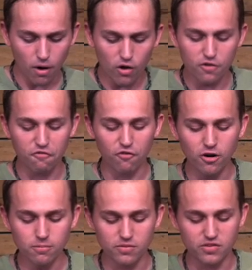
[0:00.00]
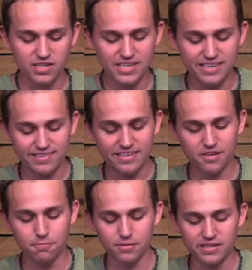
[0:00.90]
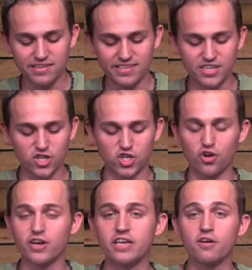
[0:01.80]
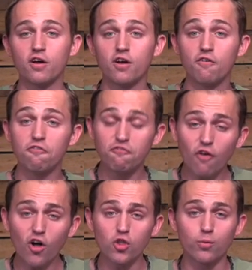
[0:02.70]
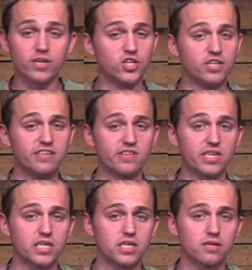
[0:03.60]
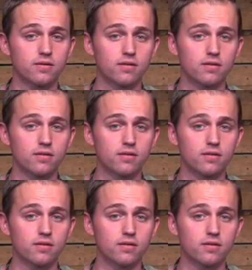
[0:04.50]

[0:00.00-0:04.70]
Paul affirms his incompleteness in his journey following Jesus.